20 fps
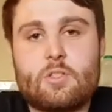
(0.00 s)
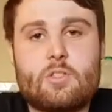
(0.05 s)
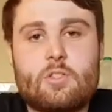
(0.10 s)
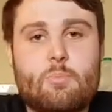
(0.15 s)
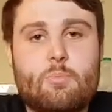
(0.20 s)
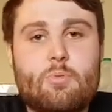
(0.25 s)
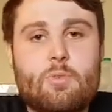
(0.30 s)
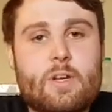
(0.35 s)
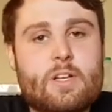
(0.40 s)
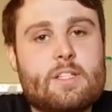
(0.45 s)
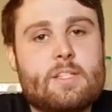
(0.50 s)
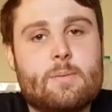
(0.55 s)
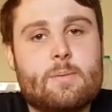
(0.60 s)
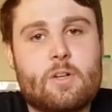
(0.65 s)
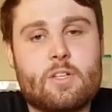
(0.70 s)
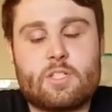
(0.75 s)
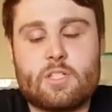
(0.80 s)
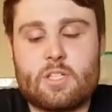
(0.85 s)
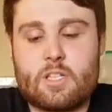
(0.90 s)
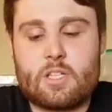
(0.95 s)
they're pretty
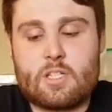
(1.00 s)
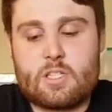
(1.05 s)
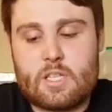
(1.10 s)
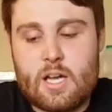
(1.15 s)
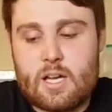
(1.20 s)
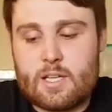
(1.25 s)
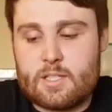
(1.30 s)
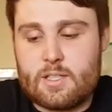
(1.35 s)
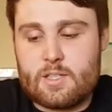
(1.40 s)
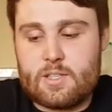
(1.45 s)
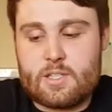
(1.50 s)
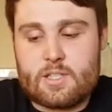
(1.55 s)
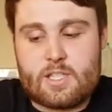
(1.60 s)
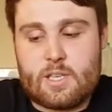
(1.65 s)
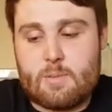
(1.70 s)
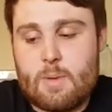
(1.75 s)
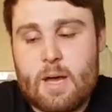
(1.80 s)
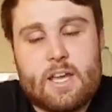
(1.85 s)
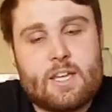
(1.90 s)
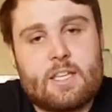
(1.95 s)
much exactly the
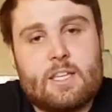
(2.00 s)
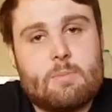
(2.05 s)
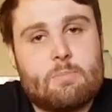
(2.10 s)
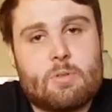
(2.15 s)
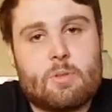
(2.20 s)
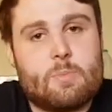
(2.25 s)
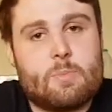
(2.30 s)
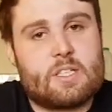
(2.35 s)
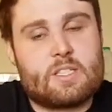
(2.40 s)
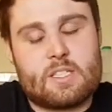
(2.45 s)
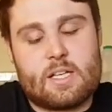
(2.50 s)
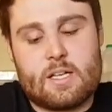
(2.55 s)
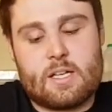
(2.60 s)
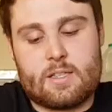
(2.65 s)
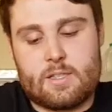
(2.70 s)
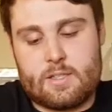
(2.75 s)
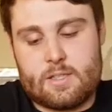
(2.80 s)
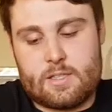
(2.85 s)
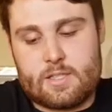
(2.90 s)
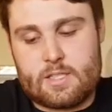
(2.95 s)
same. I keep them
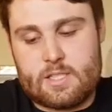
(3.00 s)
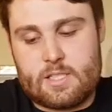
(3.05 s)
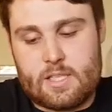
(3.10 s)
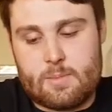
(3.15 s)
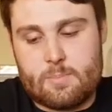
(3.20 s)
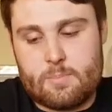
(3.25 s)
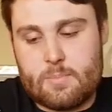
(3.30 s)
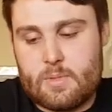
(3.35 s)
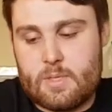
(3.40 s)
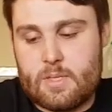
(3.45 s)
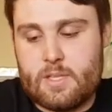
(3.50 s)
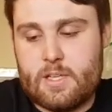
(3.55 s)
exactly the same.